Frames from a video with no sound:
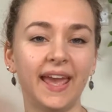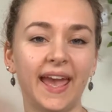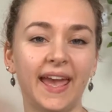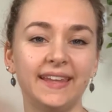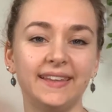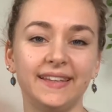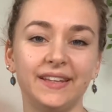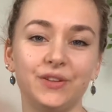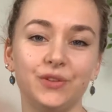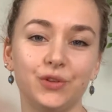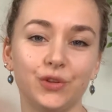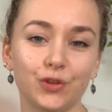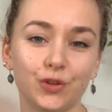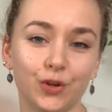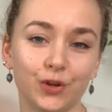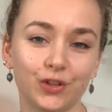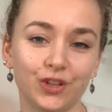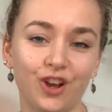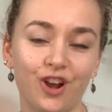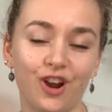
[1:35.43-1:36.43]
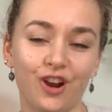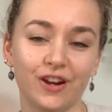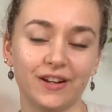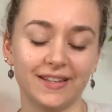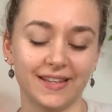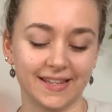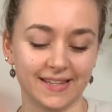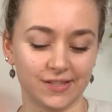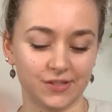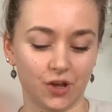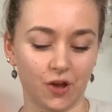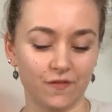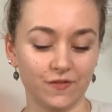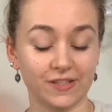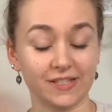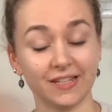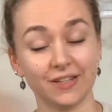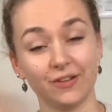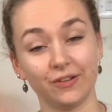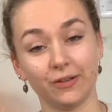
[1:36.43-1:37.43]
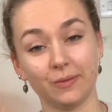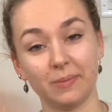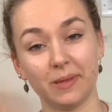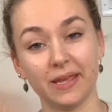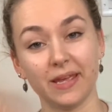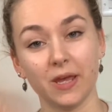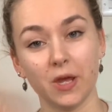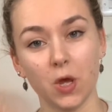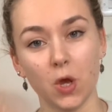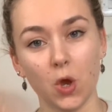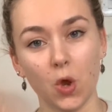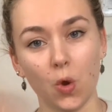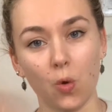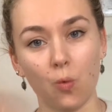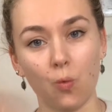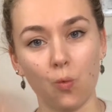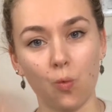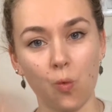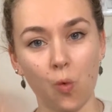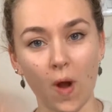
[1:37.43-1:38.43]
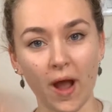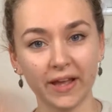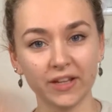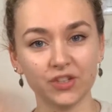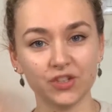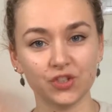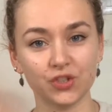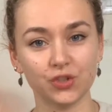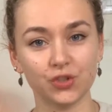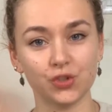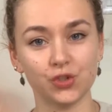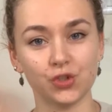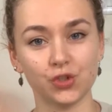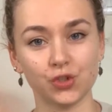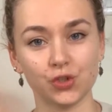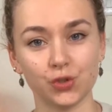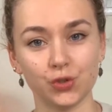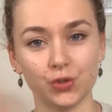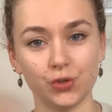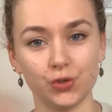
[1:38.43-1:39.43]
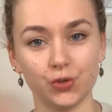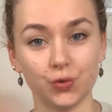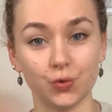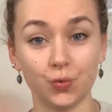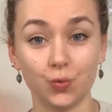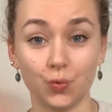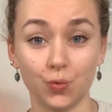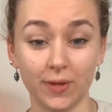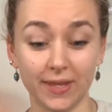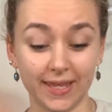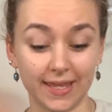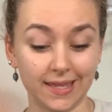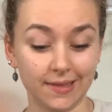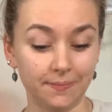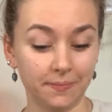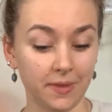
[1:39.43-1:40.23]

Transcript: And then the third card is obviously going to be what should we